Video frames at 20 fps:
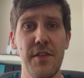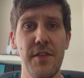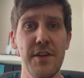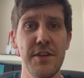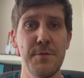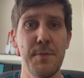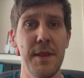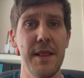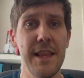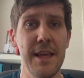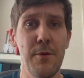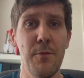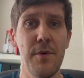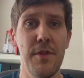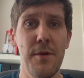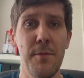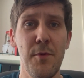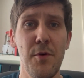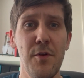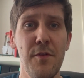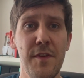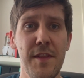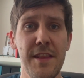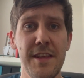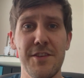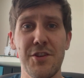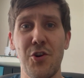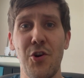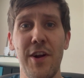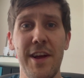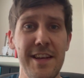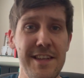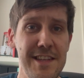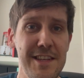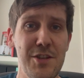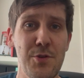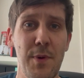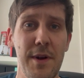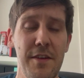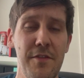that's been linked with a move in this crazy
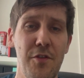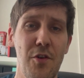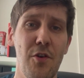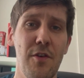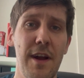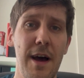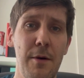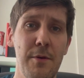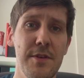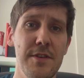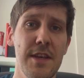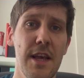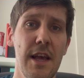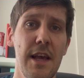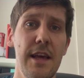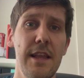24 hours.